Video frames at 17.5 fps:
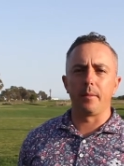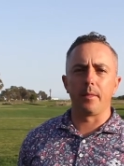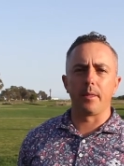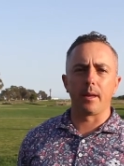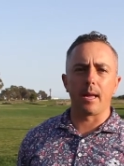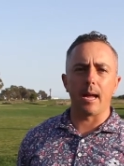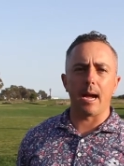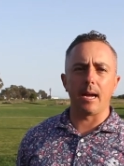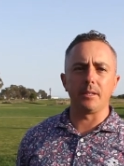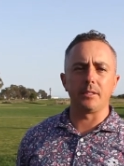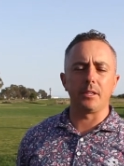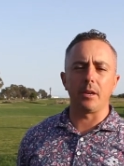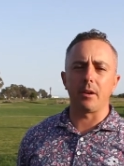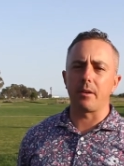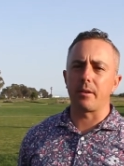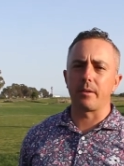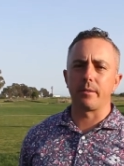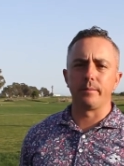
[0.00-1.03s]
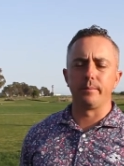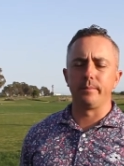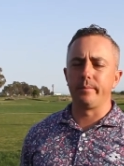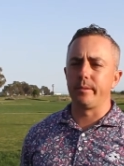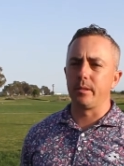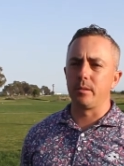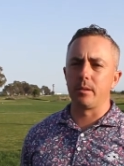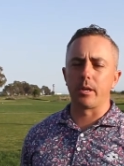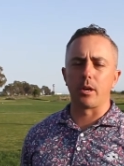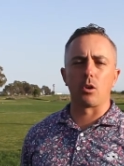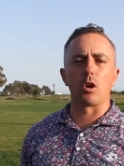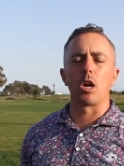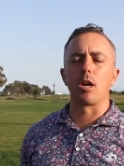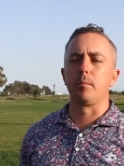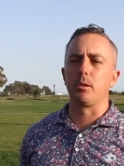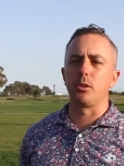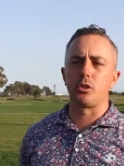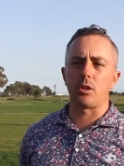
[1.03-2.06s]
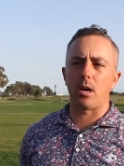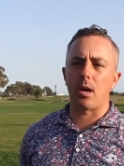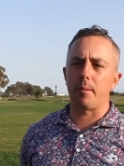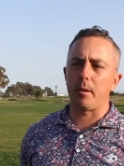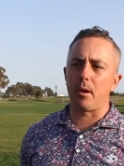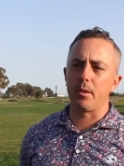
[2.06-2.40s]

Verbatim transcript: the guys here do an incredible job.